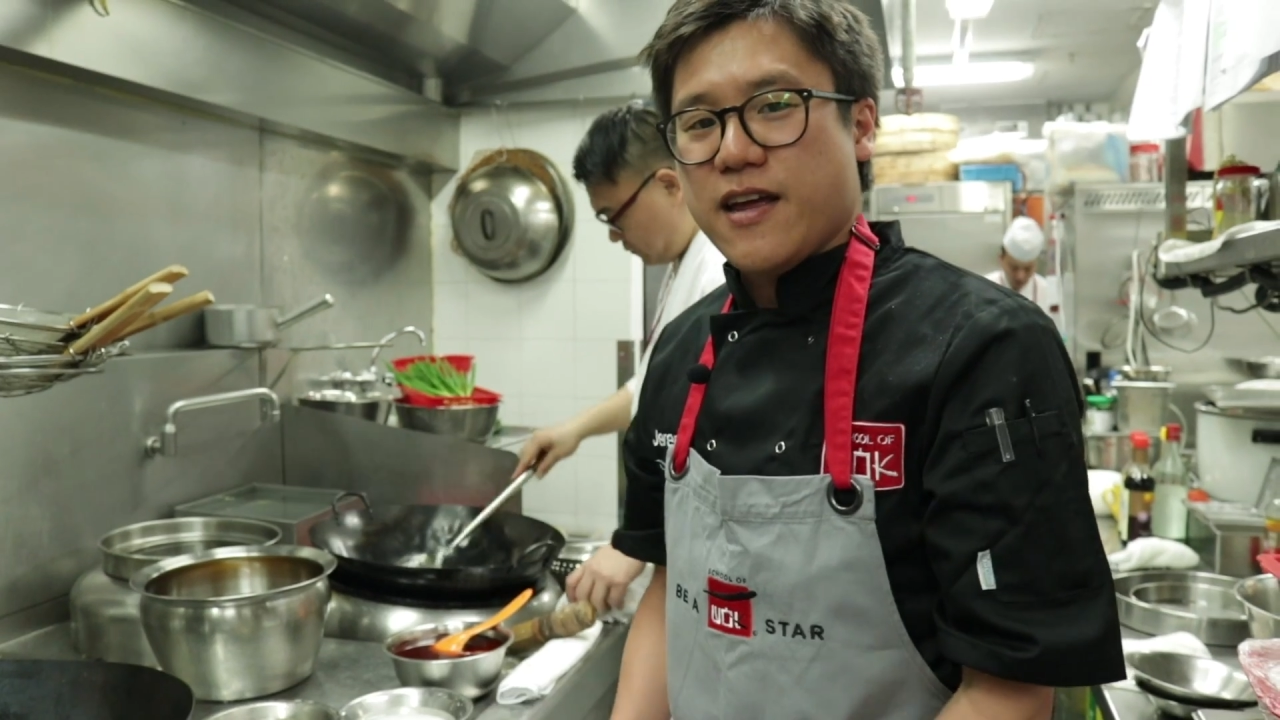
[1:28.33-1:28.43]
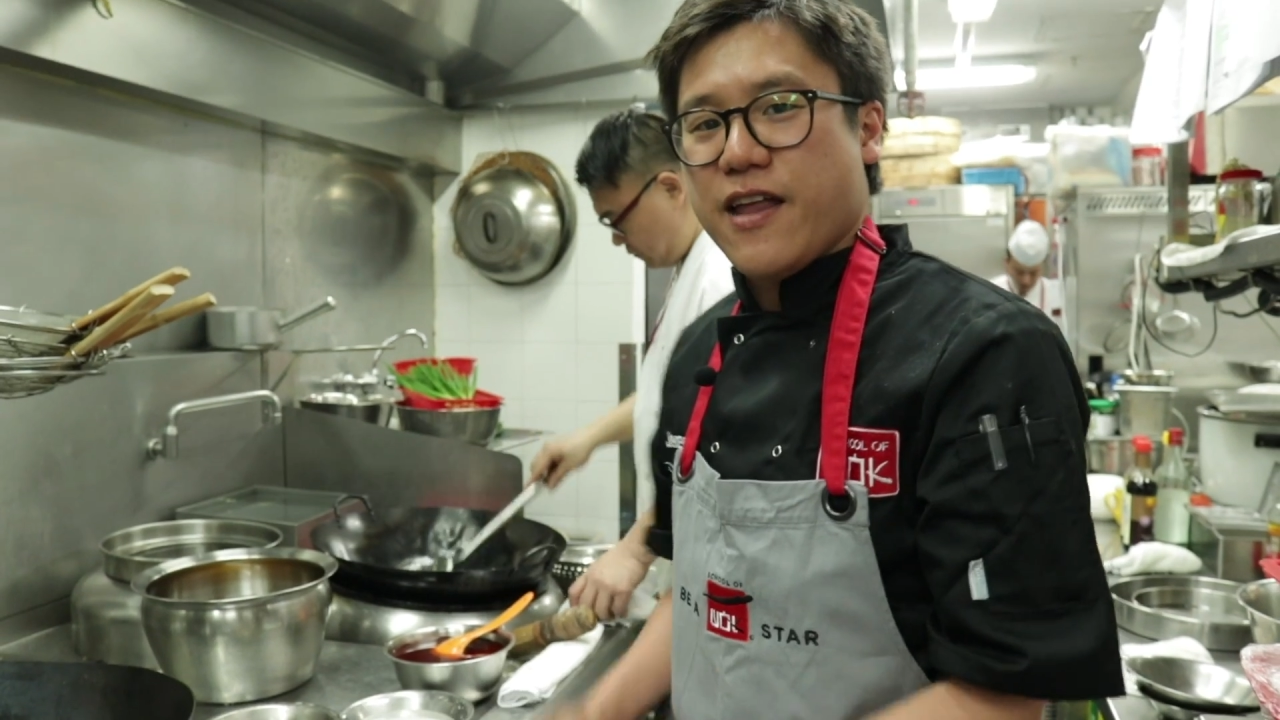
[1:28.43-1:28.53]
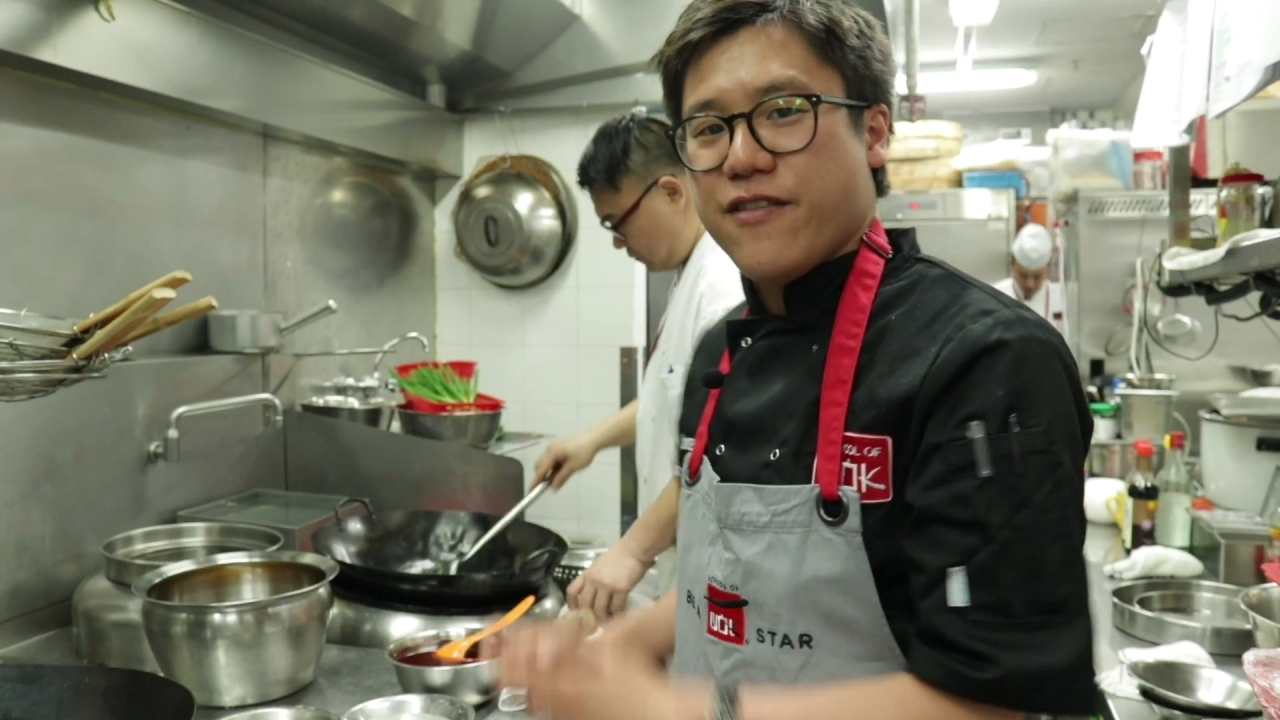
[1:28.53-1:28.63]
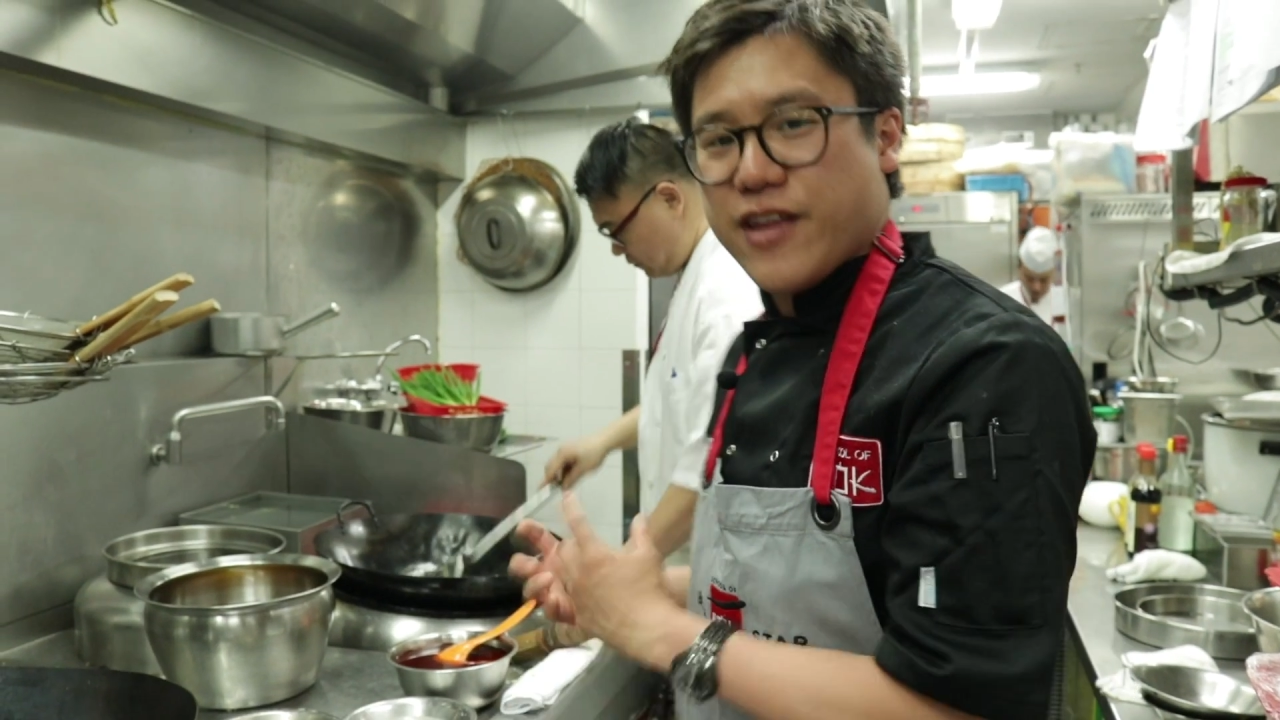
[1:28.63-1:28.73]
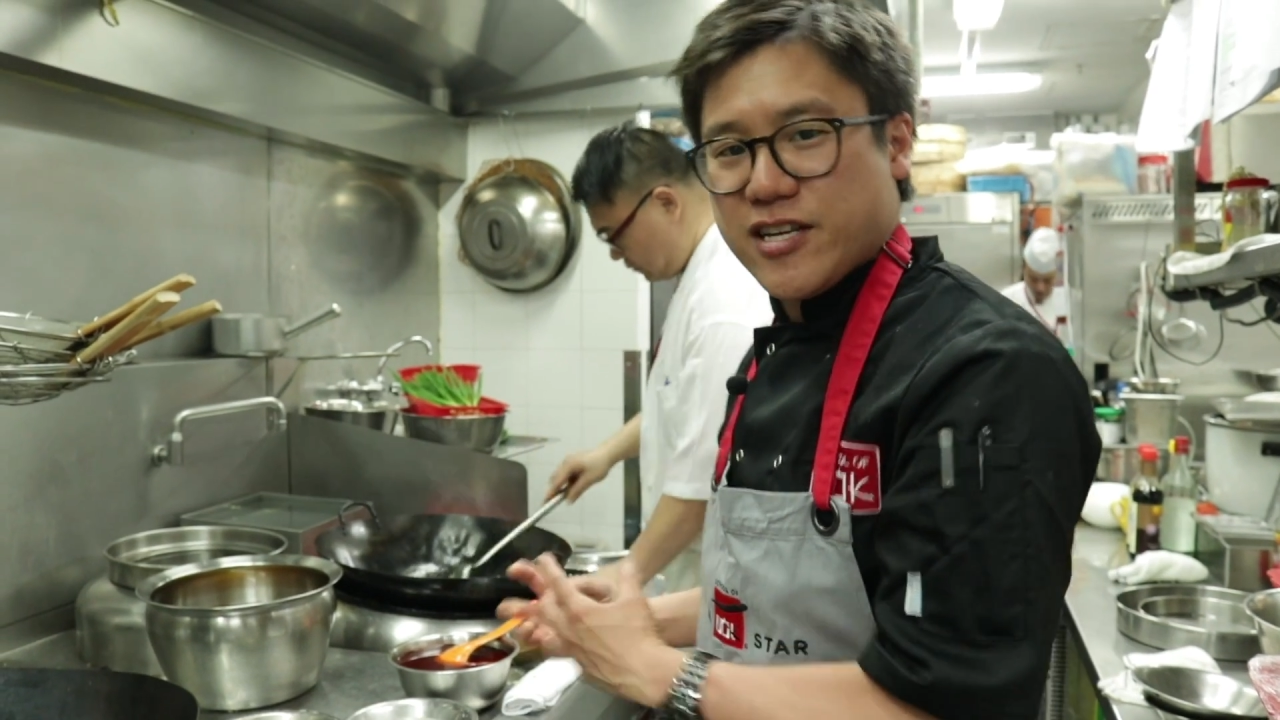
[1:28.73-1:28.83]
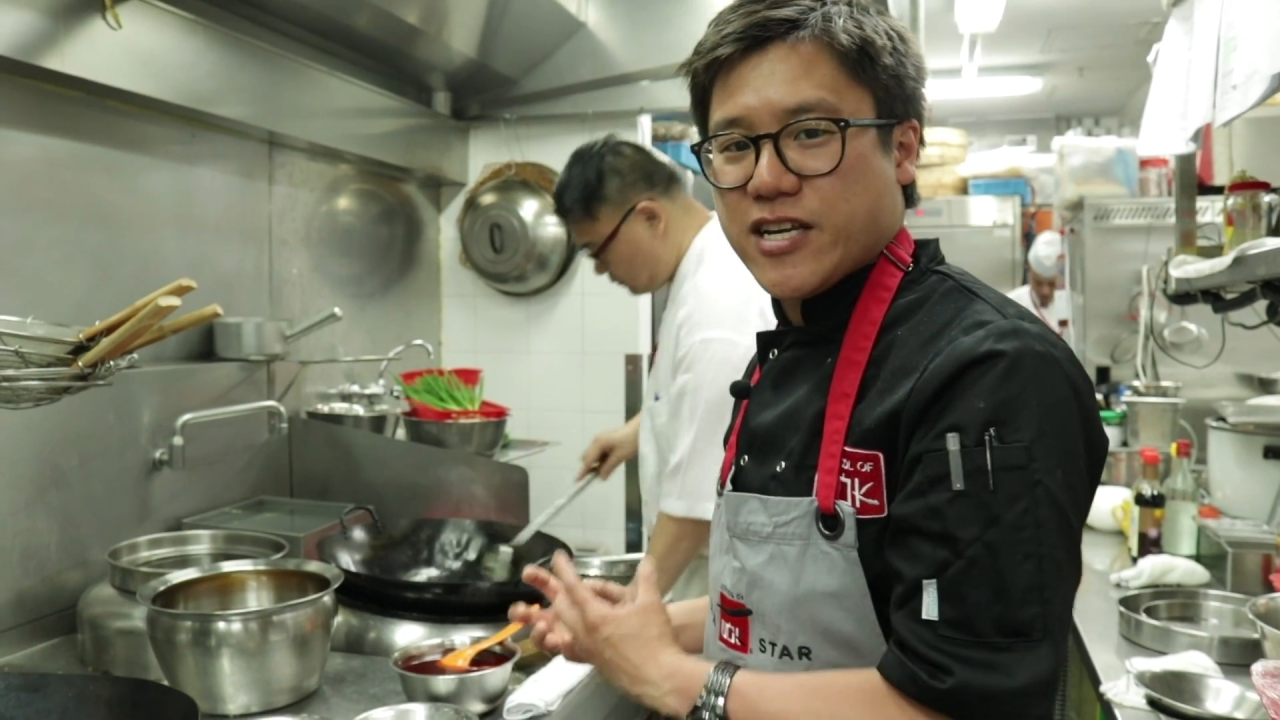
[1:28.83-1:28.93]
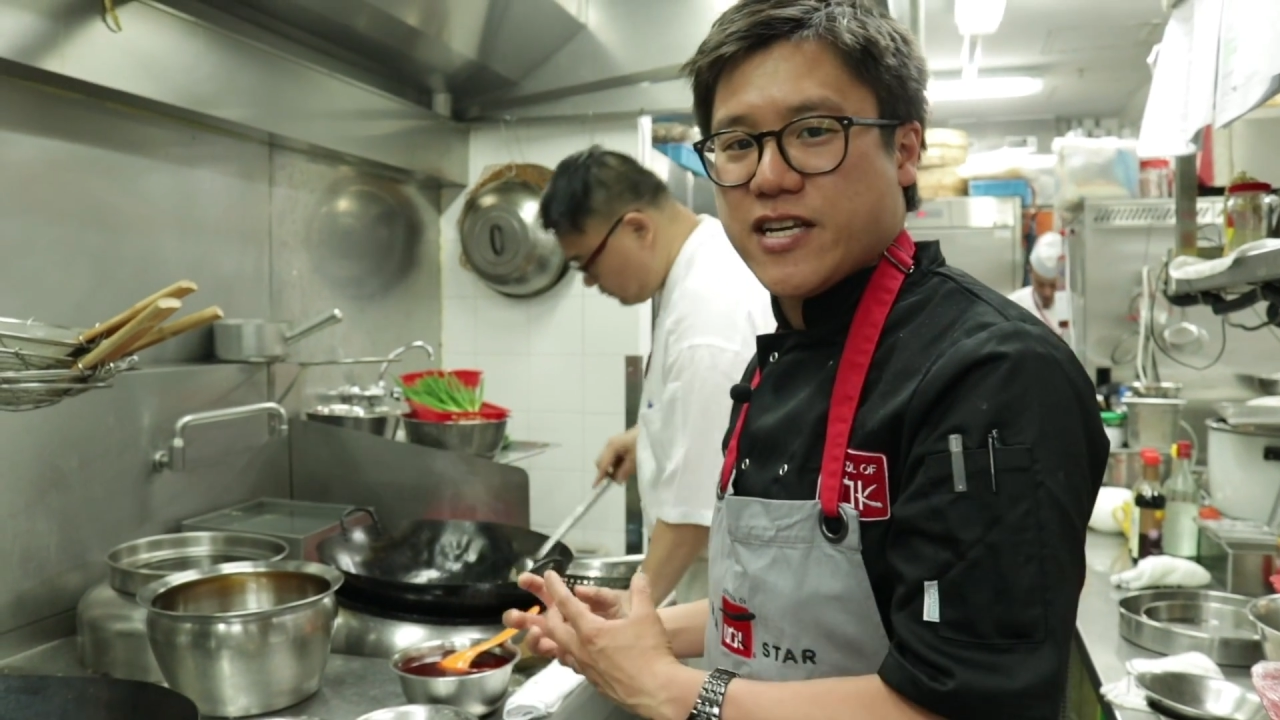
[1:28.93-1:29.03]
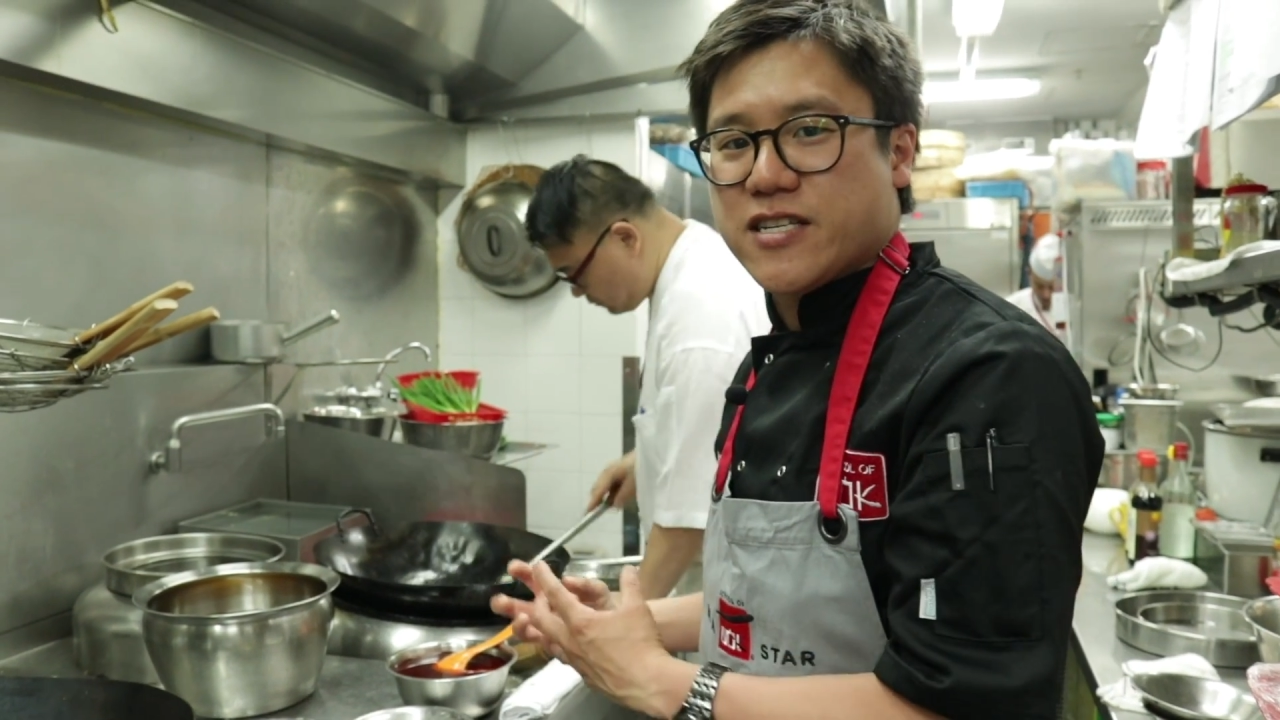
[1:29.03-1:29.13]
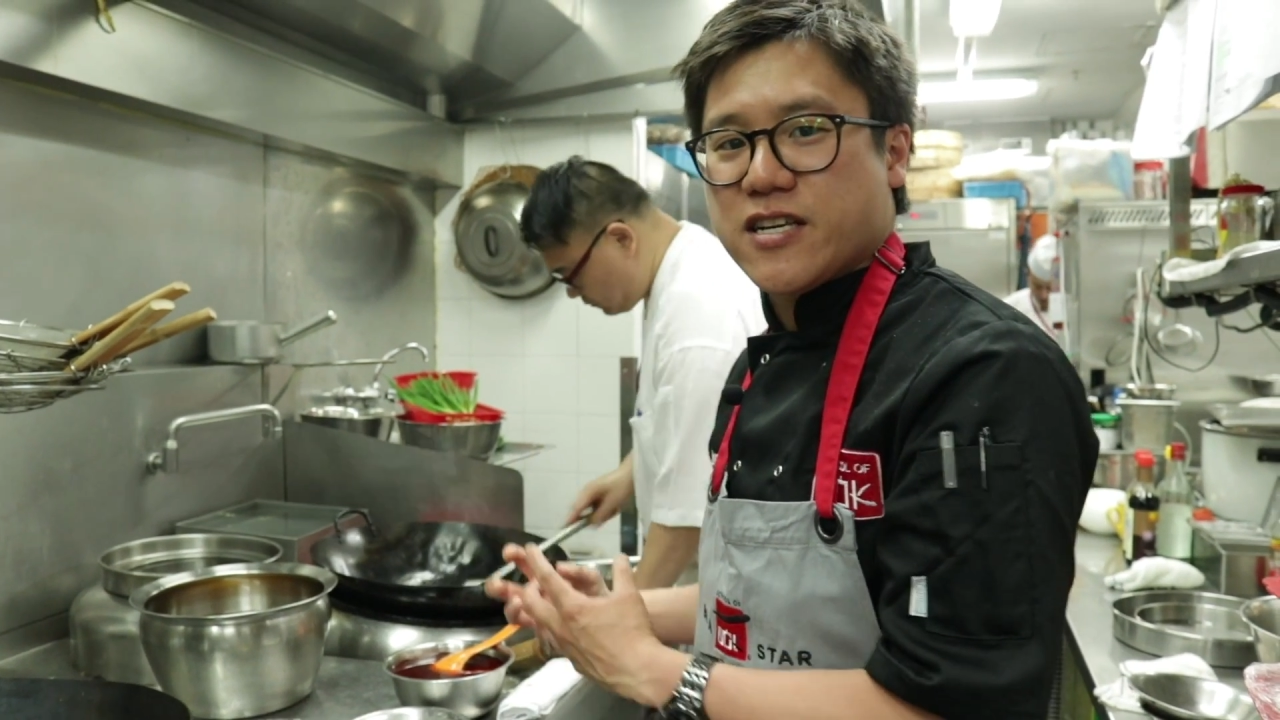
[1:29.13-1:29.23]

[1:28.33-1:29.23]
And this is